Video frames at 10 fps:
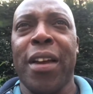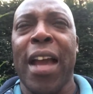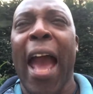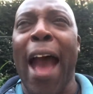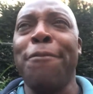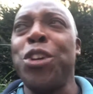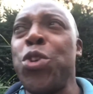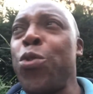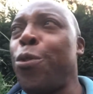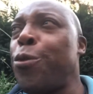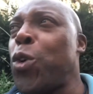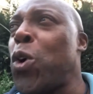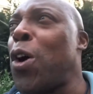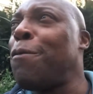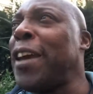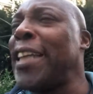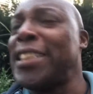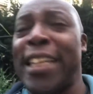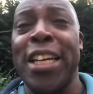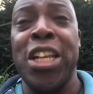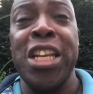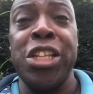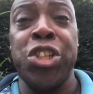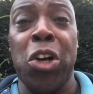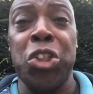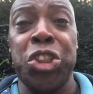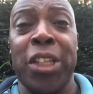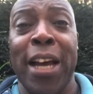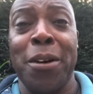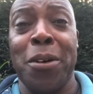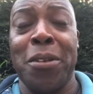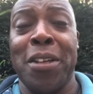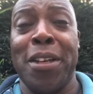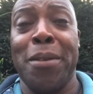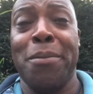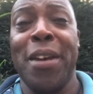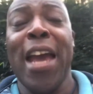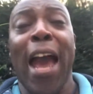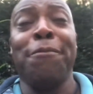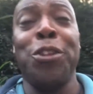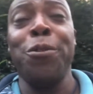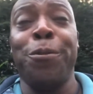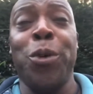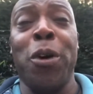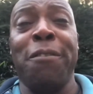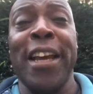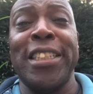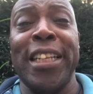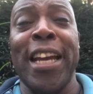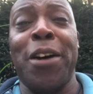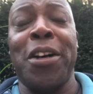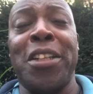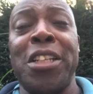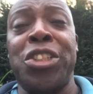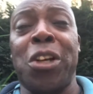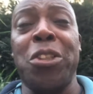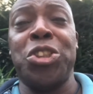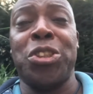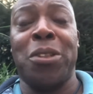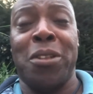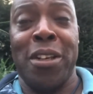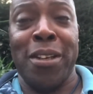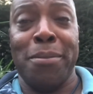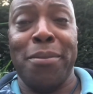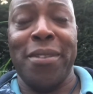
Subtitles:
have you thought of getting an injunction out on him? Have you thought of getting out an injunction on him?